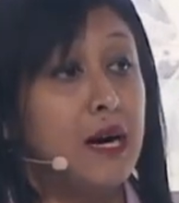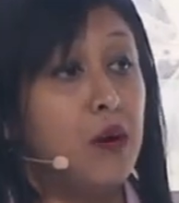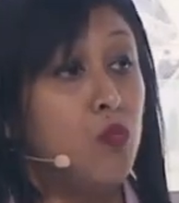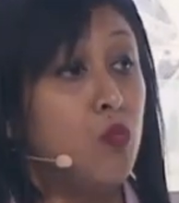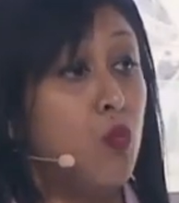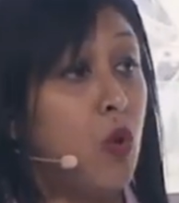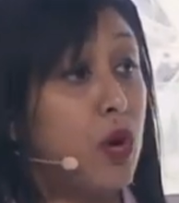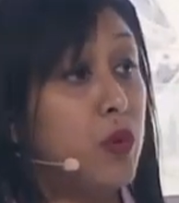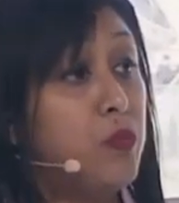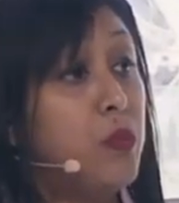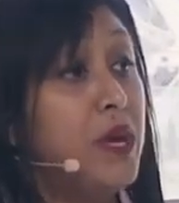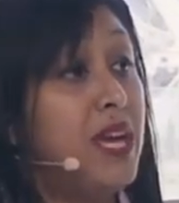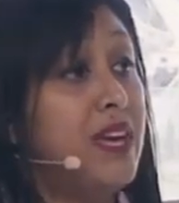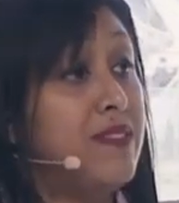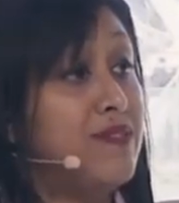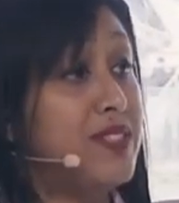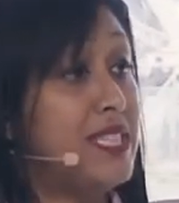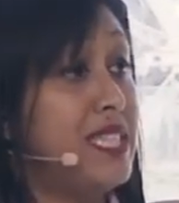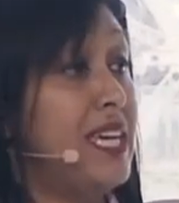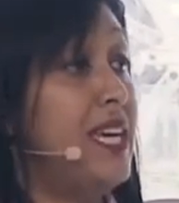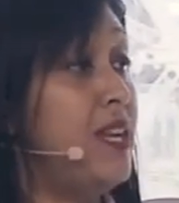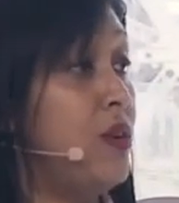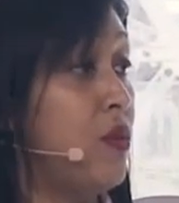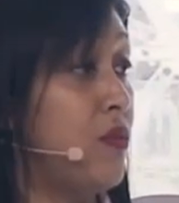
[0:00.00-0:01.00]
what we have
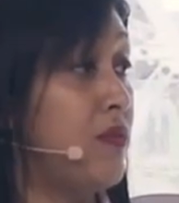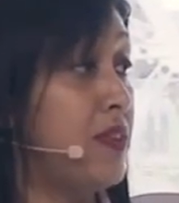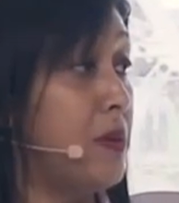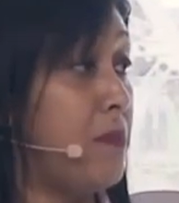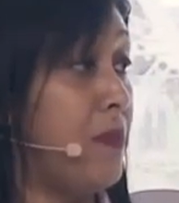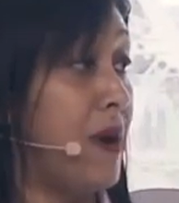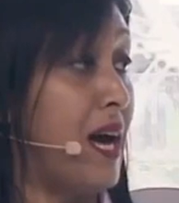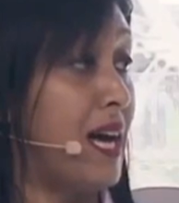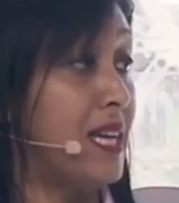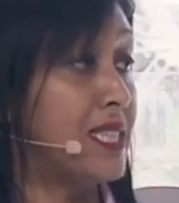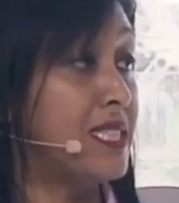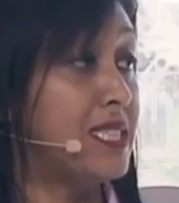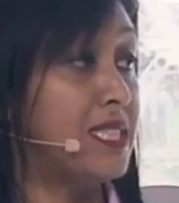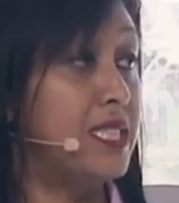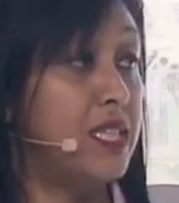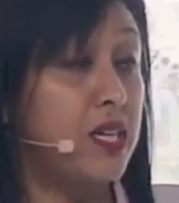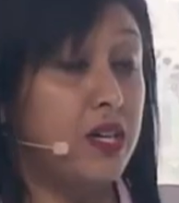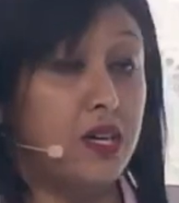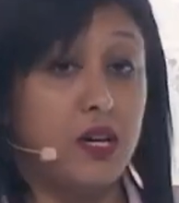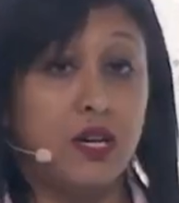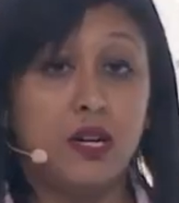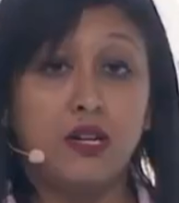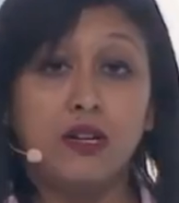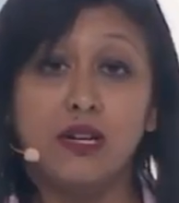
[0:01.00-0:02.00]
seen over the past
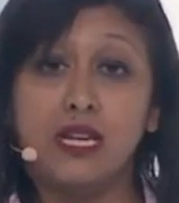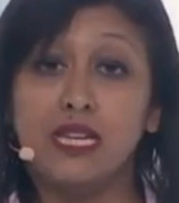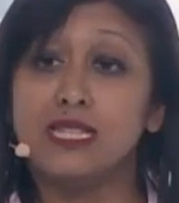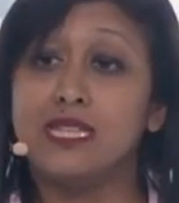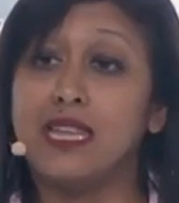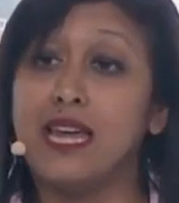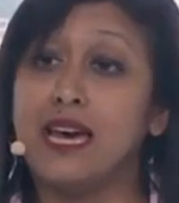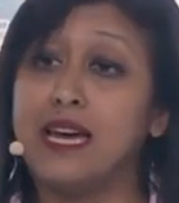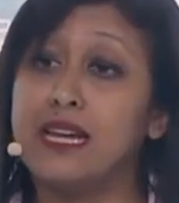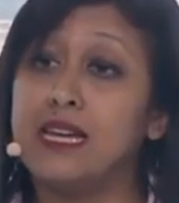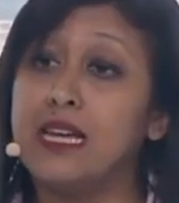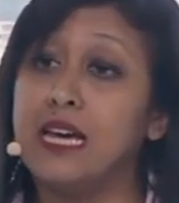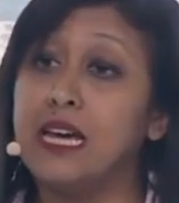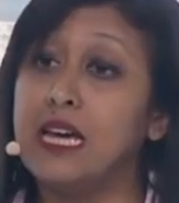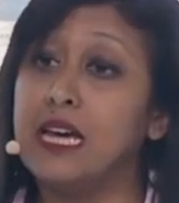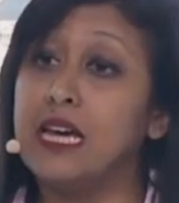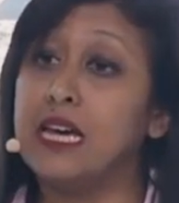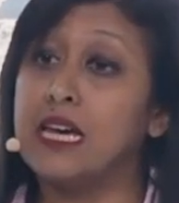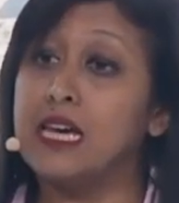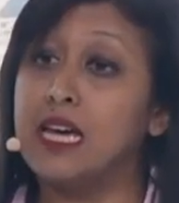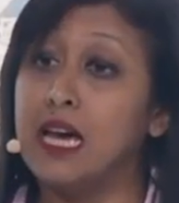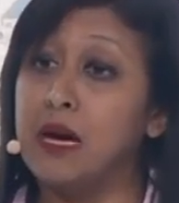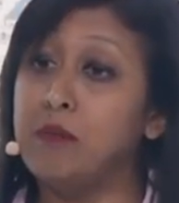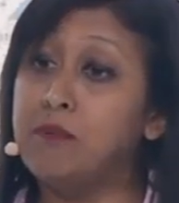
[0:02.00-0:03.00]
year is that
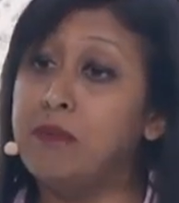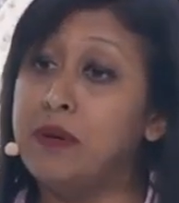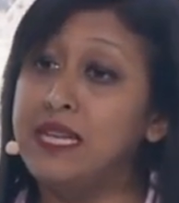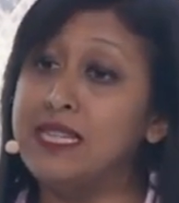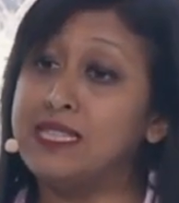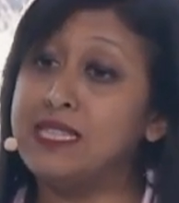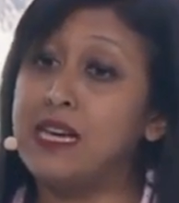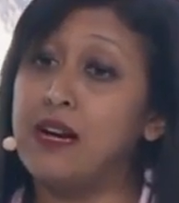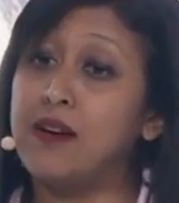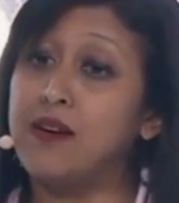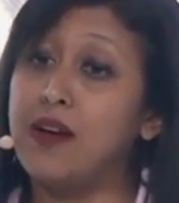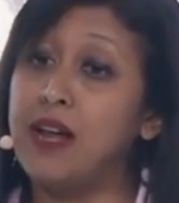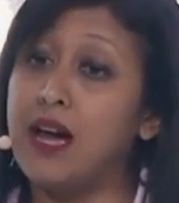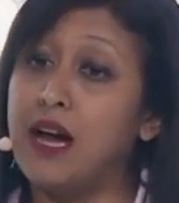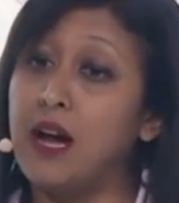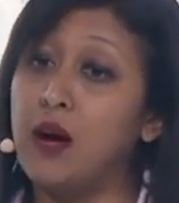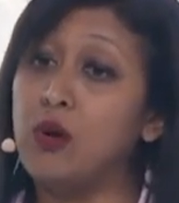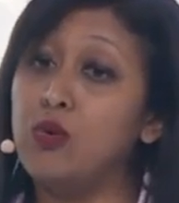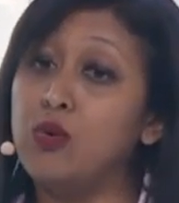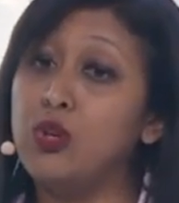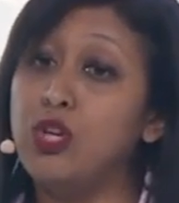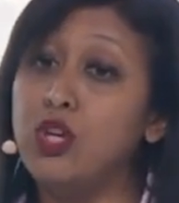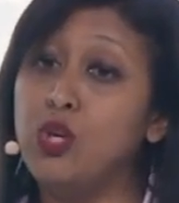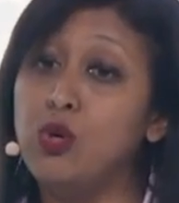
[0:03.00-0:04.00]
companies are
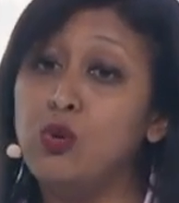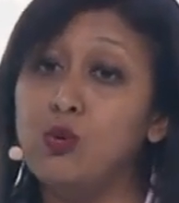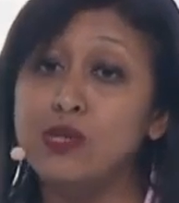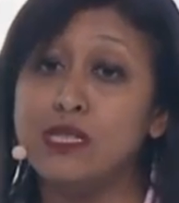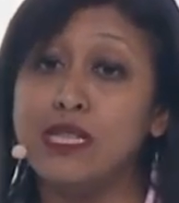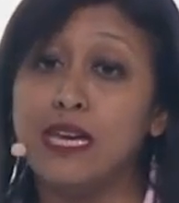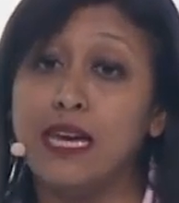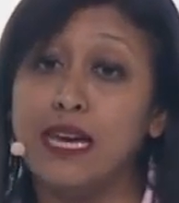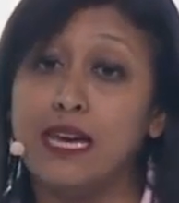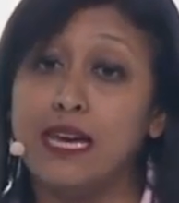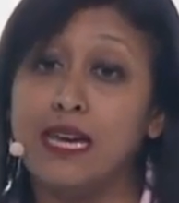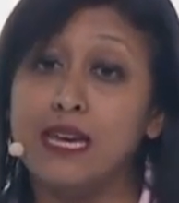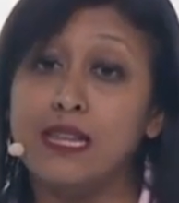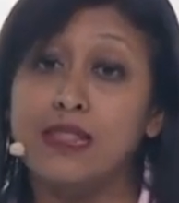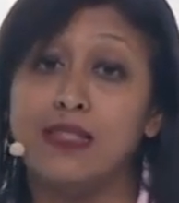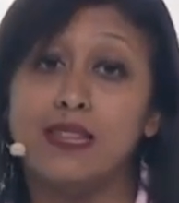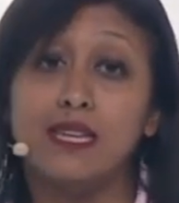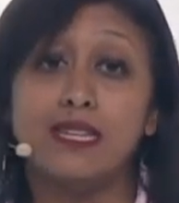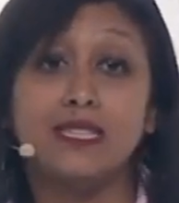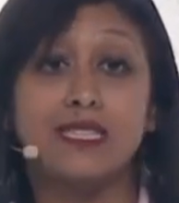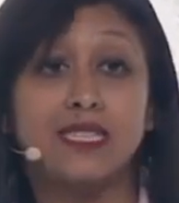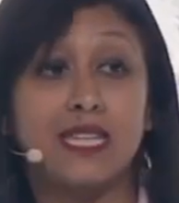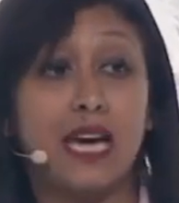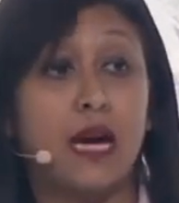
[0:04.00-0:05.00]
now using
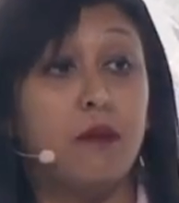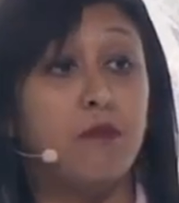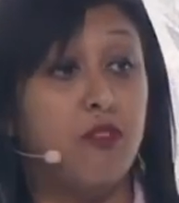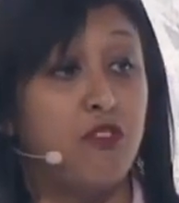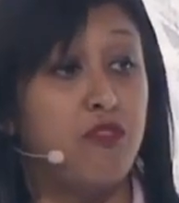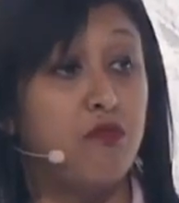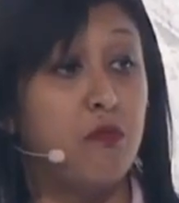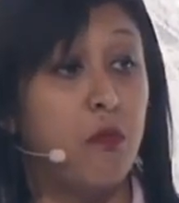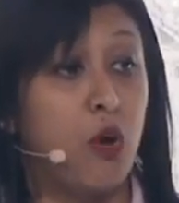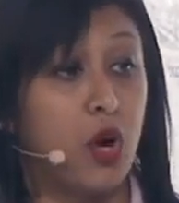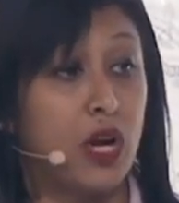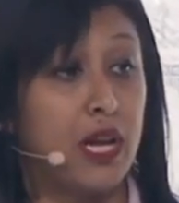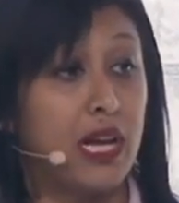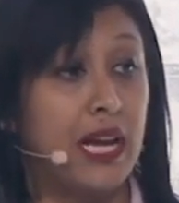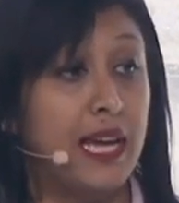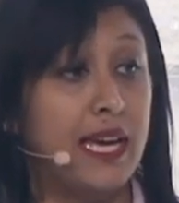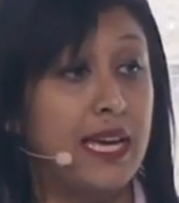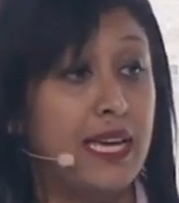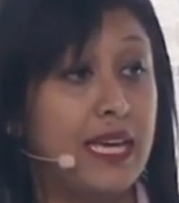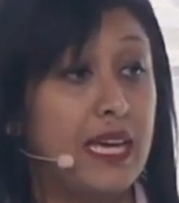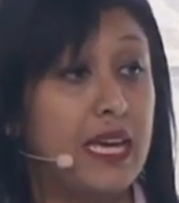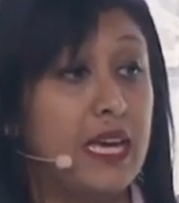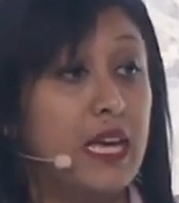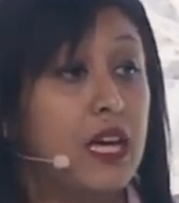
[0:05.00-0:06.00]
this type of
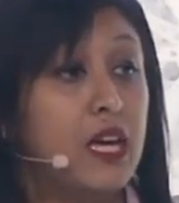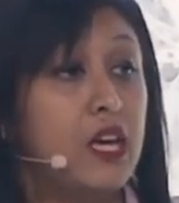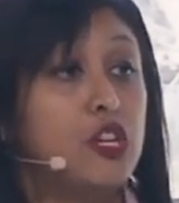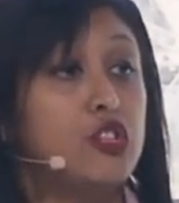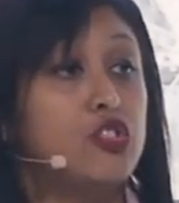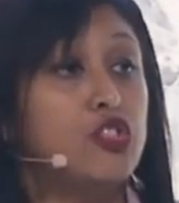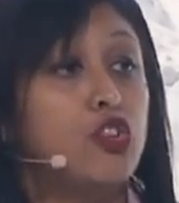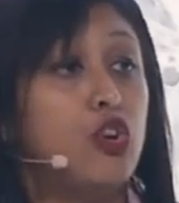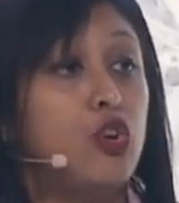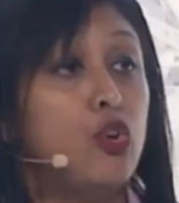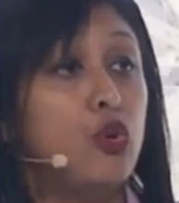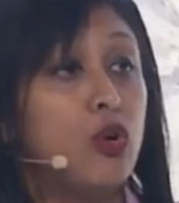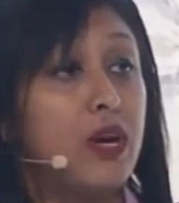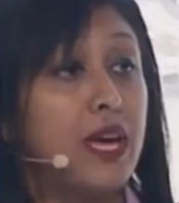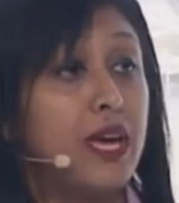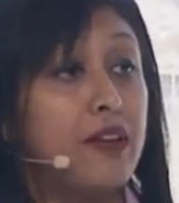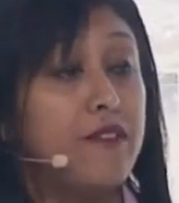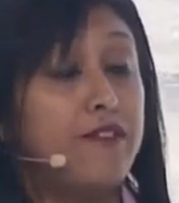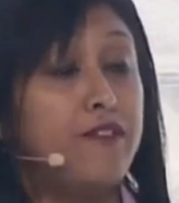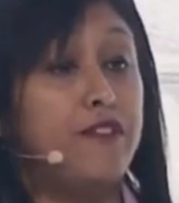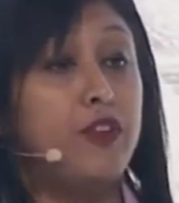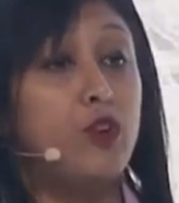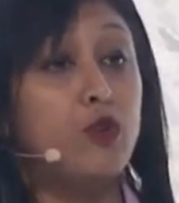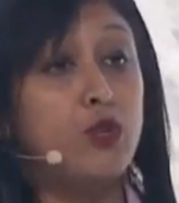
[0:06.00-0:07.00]
modeling to look
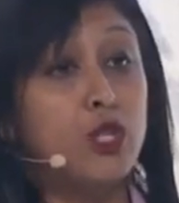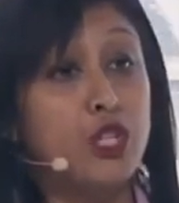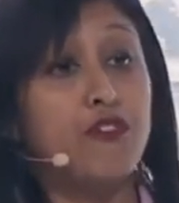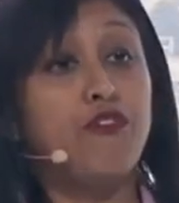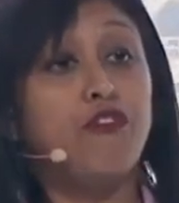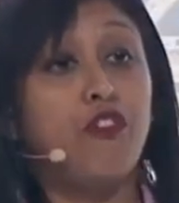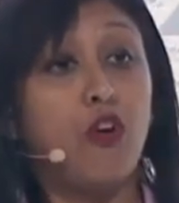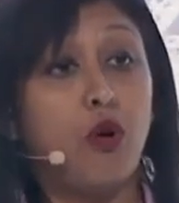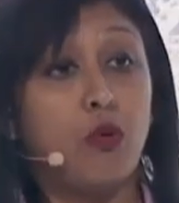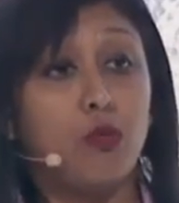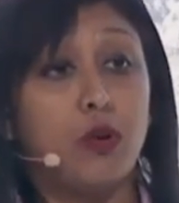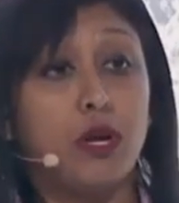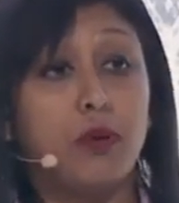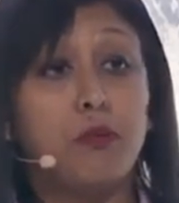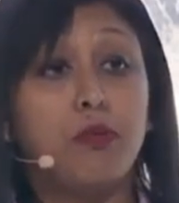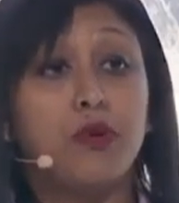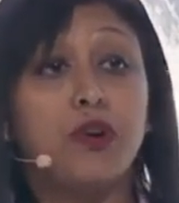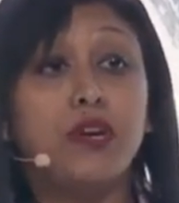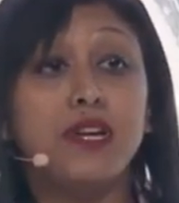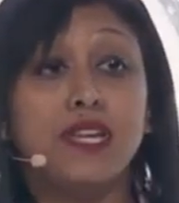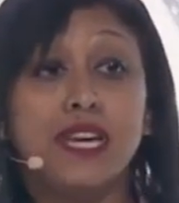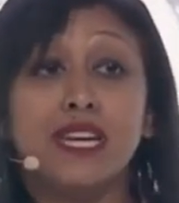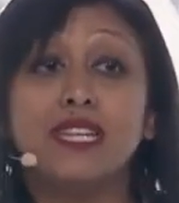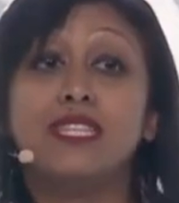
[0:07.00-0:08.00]
at future-forward
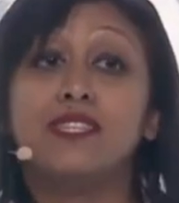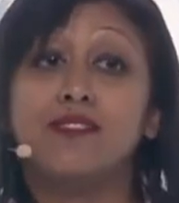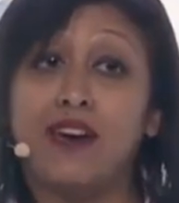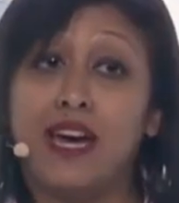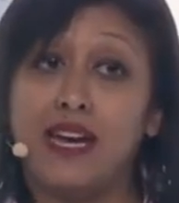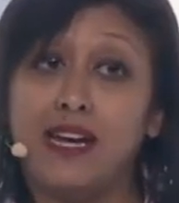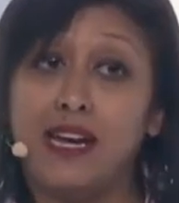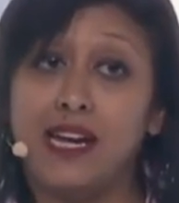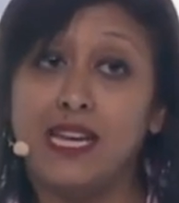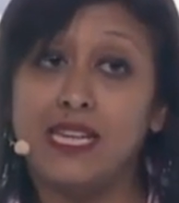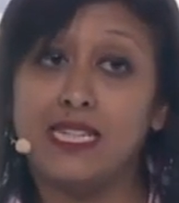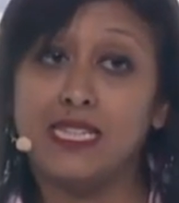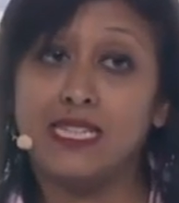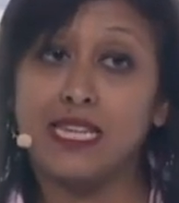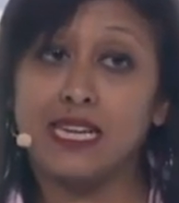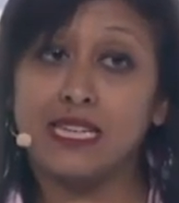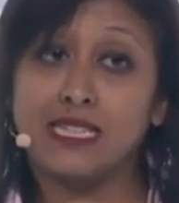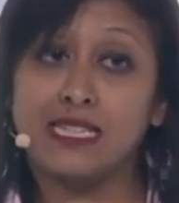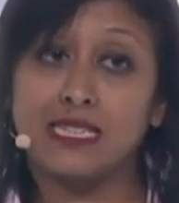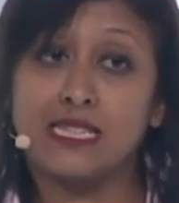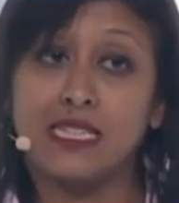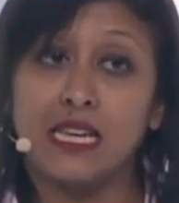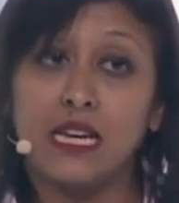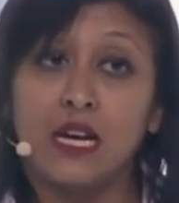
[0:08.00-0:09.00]
predictive
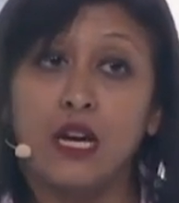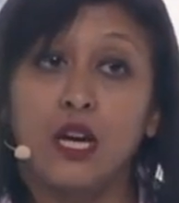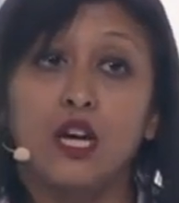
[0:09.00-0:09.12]
analytics.